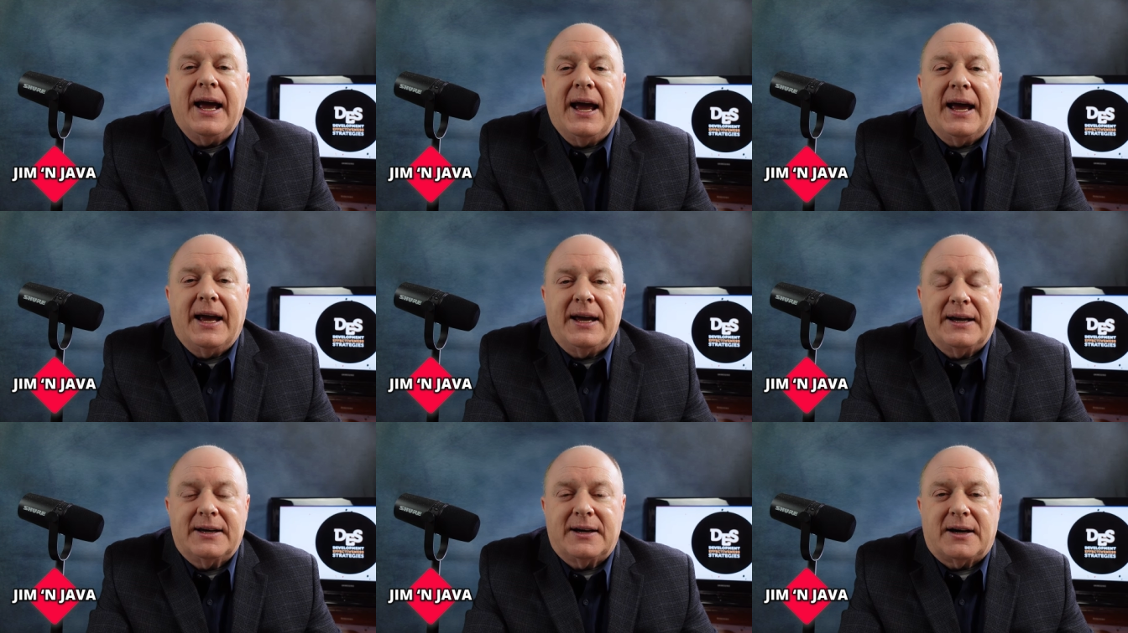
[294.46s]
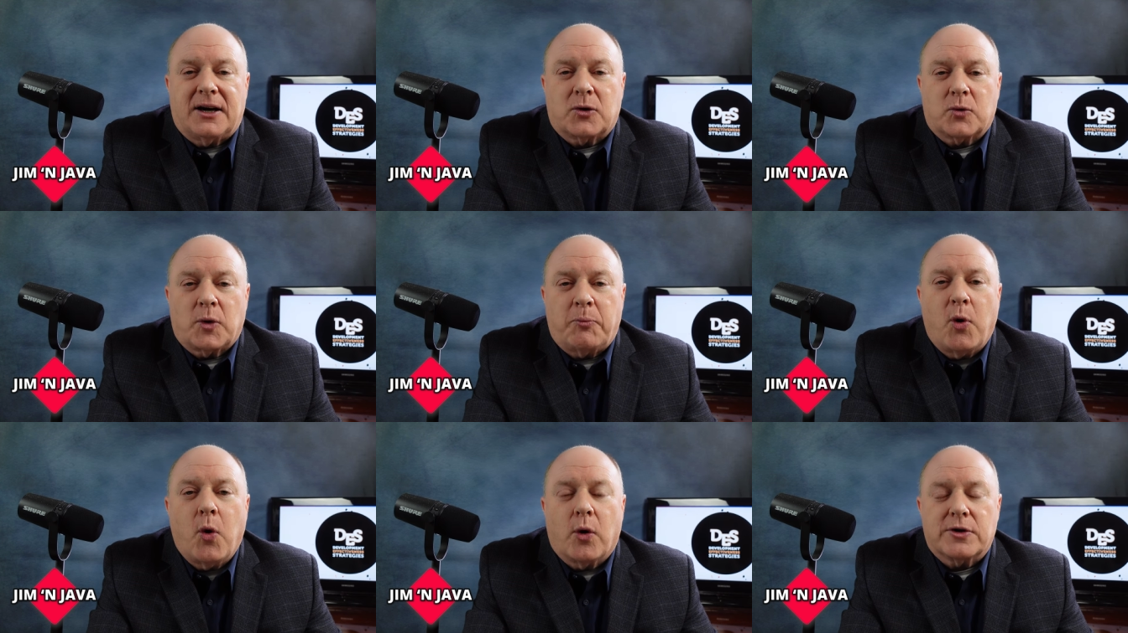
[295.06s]
a uh,
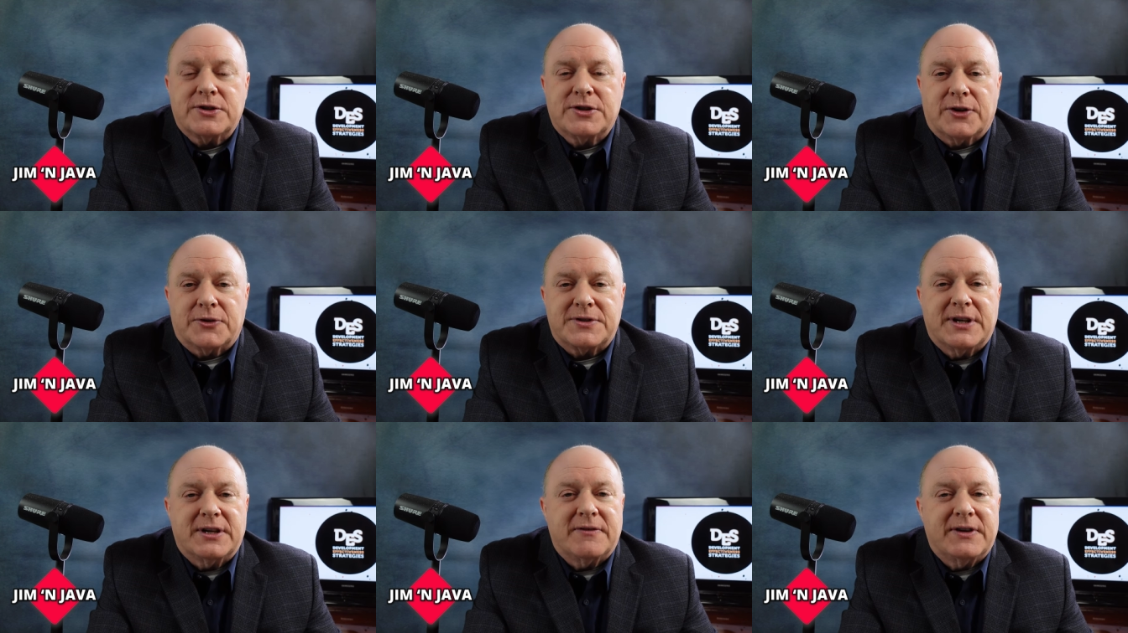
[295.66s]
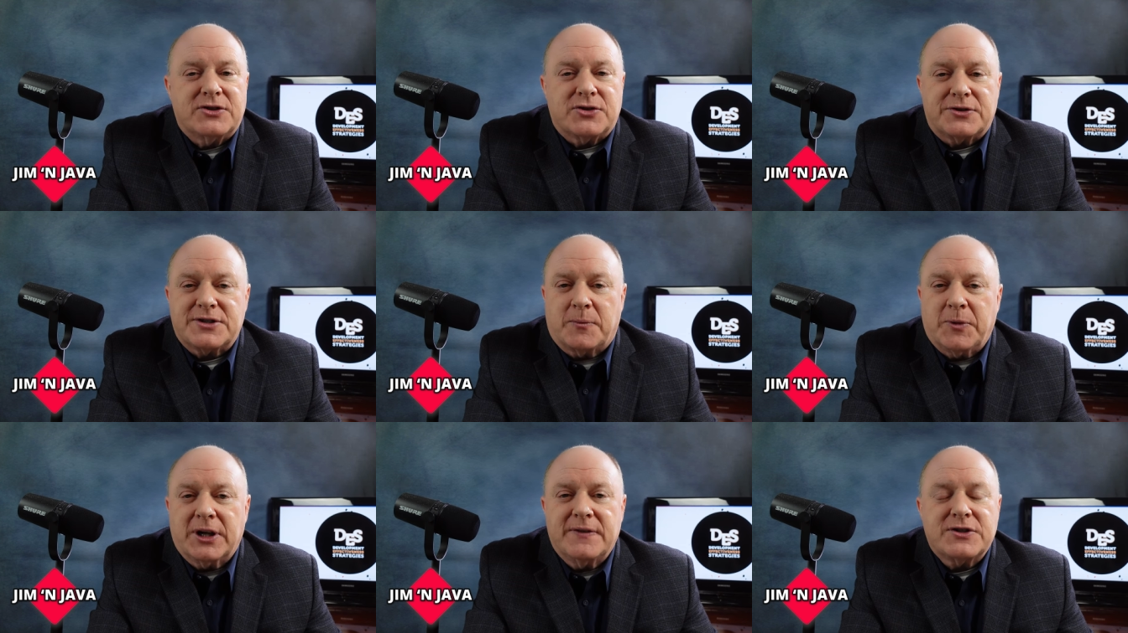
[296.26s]
report to those individuals.
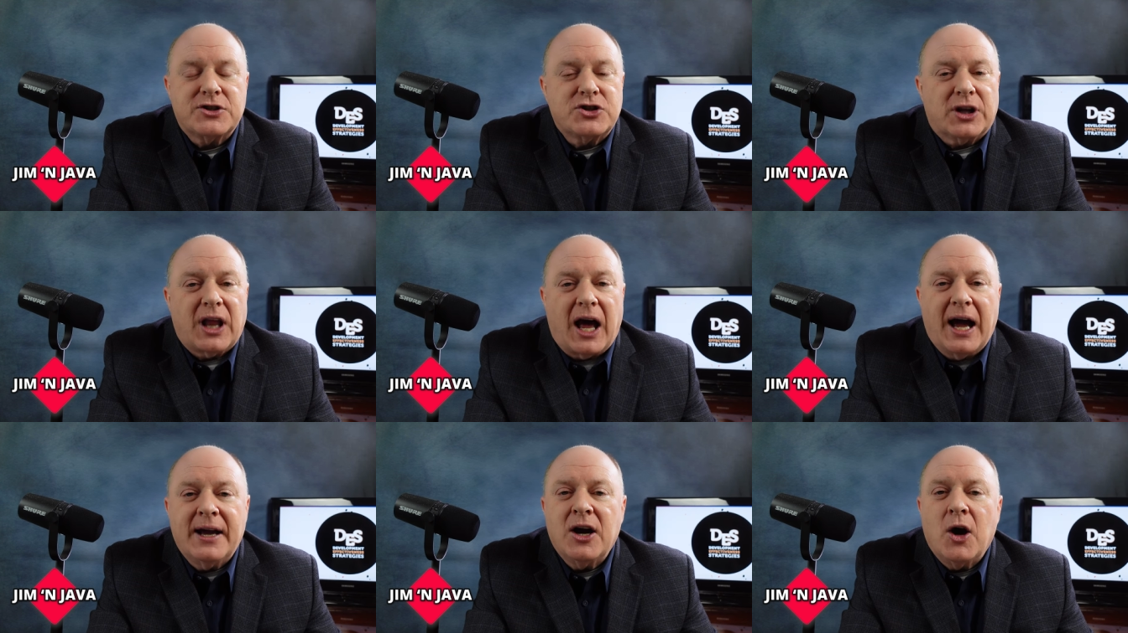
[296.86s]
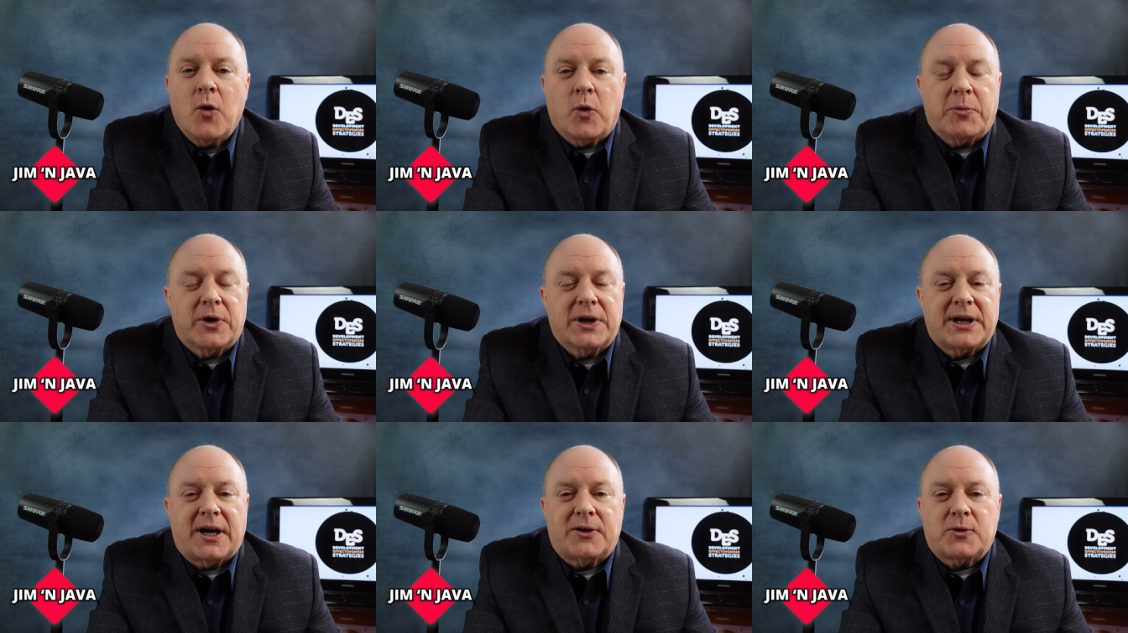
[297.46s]
Someone gives in July, we're
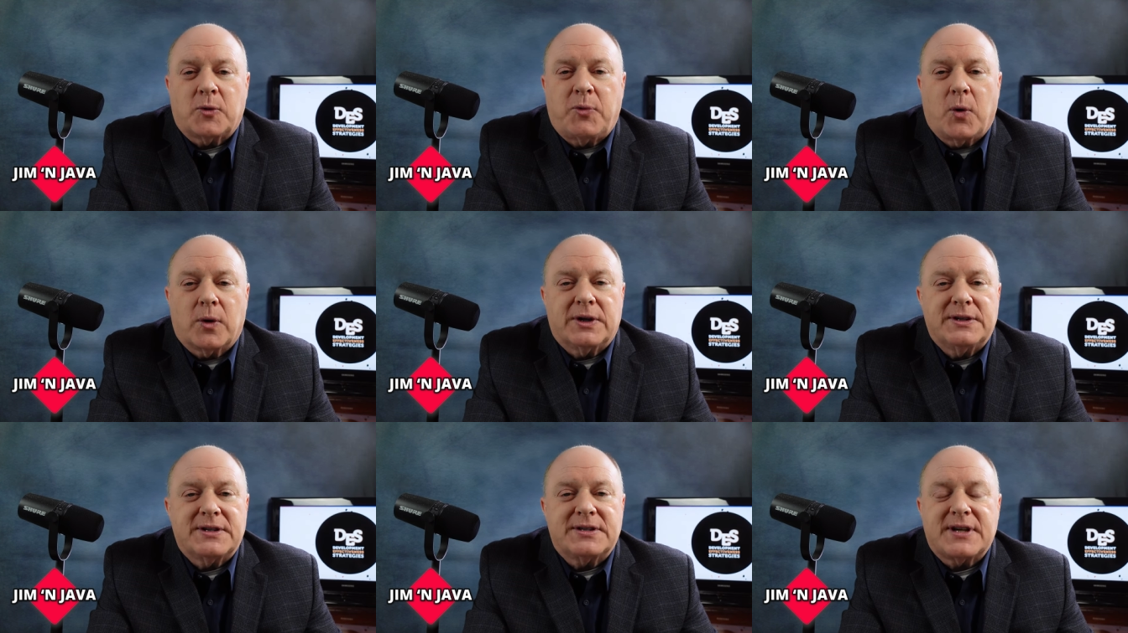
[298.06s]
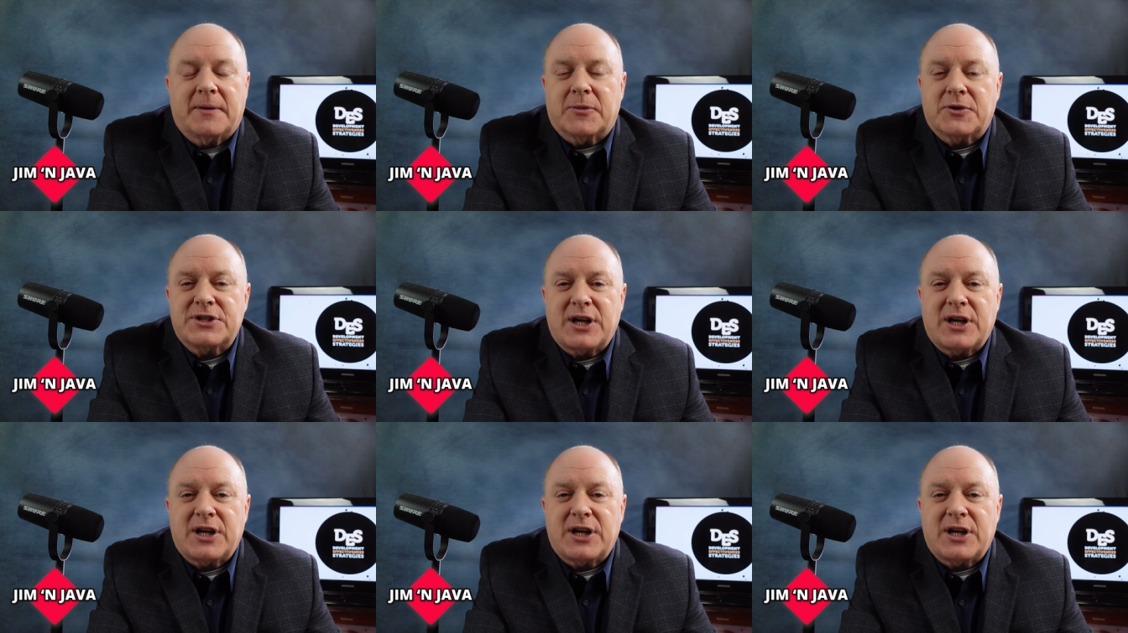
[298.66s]
putting out a report in December.